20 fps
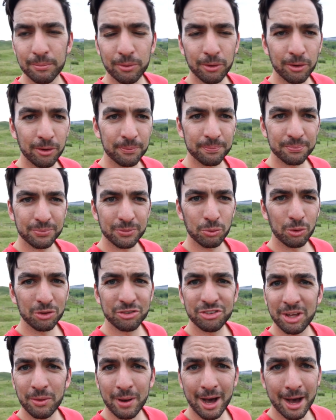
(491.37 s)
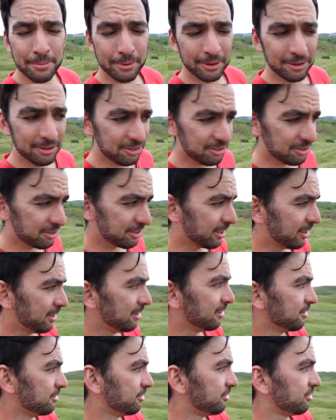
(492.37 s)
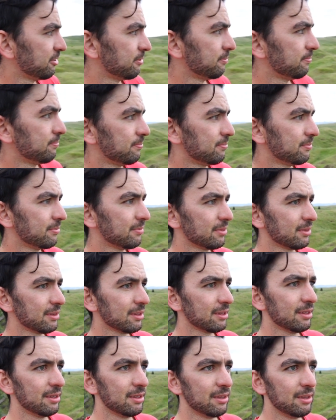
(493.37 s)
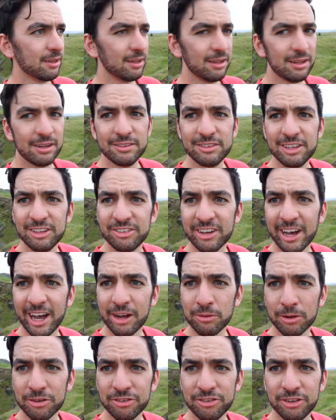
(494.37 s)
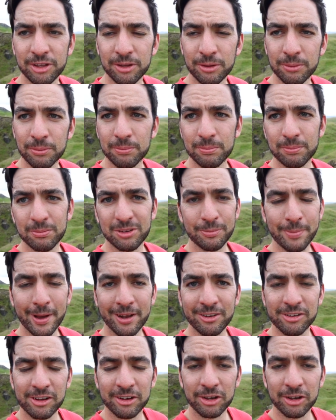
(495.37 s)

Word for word: but we'll see what happens and decide what to do depending